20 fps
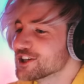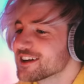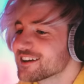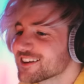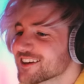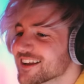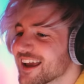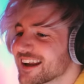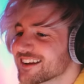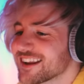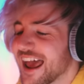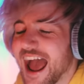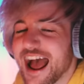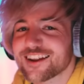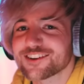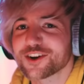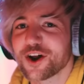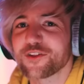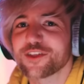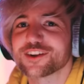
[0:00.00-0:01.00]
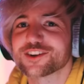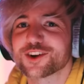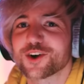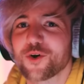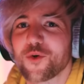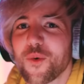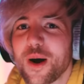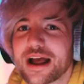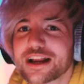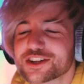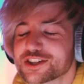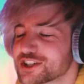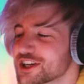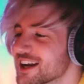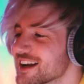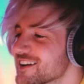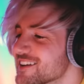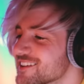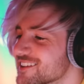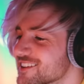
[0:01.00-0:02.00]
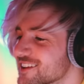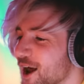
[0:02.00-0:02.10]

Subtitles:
doesn't get to ask all these questions,